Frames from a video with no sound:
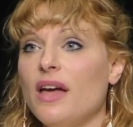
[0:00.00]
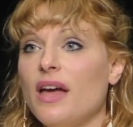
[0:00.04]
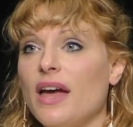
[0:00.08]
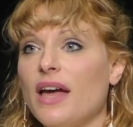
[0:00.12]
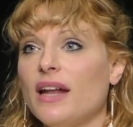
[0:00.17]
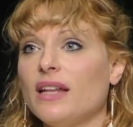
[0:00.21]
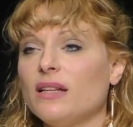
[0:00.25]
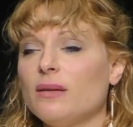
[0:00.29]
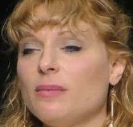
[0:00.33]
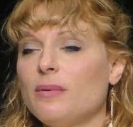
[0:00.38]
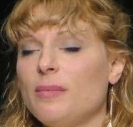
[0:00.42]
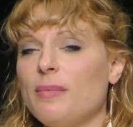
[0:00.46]
And a
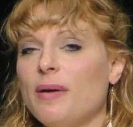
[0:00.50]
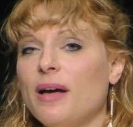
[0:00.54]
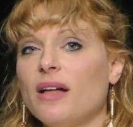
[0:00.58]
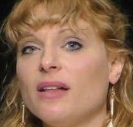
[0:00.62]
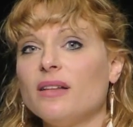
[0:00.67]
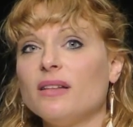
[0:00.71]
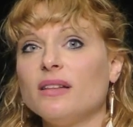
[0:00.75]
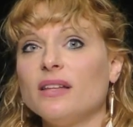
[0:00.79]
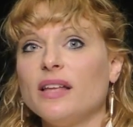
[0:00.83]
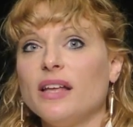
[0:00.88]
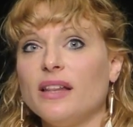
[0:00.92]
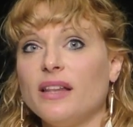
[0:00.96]
little bit
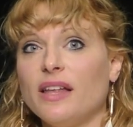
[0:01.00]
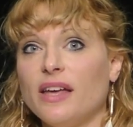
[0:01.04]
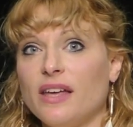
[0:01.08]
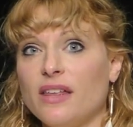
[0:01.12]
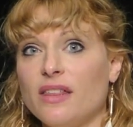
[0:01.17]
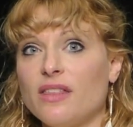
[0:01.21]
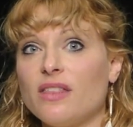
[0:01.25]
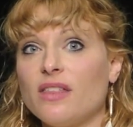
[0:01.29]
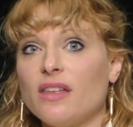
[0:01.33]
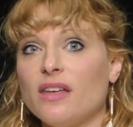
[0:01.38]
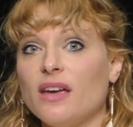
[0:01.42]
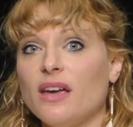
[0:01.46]
about
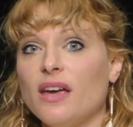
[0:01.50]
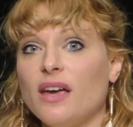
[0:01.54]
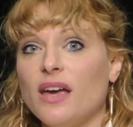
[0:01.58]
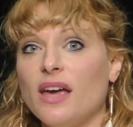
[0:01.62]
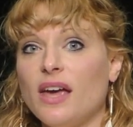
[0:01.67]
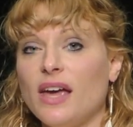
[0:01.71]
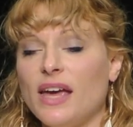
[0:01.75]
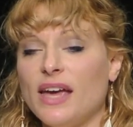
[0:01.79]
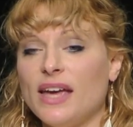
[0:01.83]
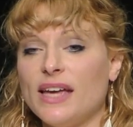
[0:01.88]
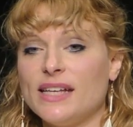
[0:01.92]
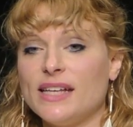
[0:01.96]
Lilith
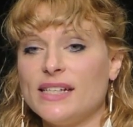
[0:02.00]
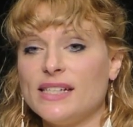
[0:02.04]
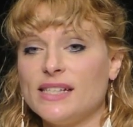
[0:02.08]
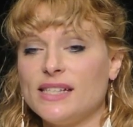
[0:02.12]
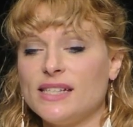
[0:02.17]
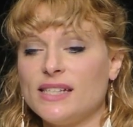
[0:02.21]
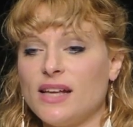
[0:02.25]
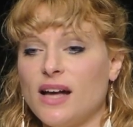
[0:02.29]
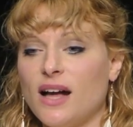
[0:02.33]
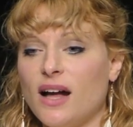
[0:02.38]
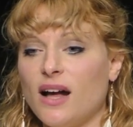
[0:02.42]
is,